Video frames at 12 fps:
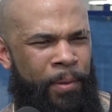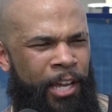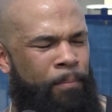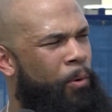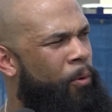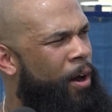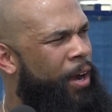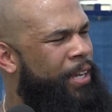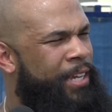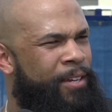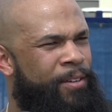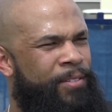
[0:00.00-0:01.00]
being in
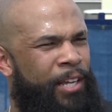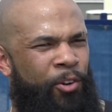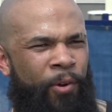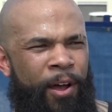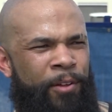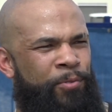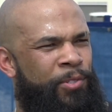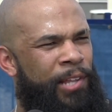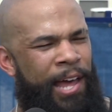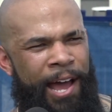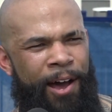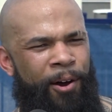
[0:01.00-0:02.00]
Milwaukee, is the crowd was
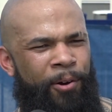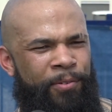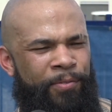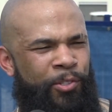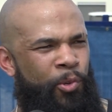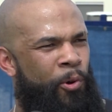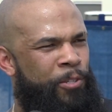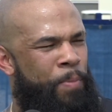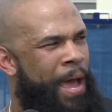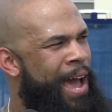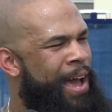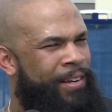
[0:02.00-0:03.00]
loud, it was always
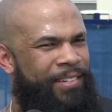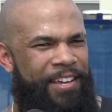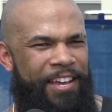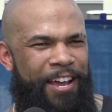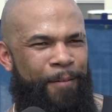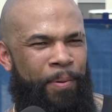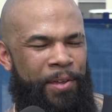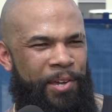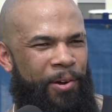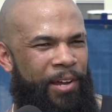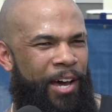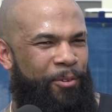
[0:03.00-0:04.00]
packed. But you
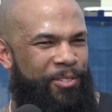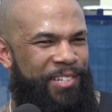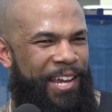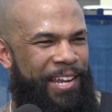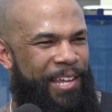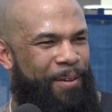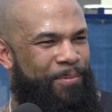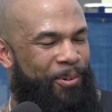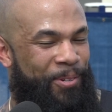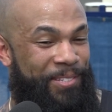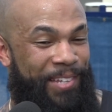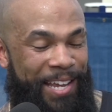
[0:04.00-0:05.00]
go to other stadiums they
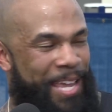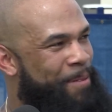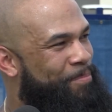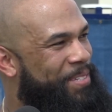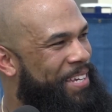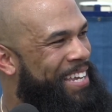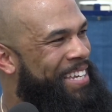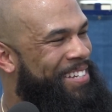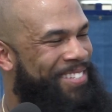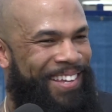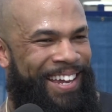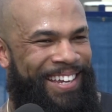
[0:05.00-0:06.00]
were just like empty and
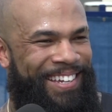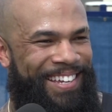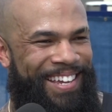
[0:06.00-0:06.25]
just like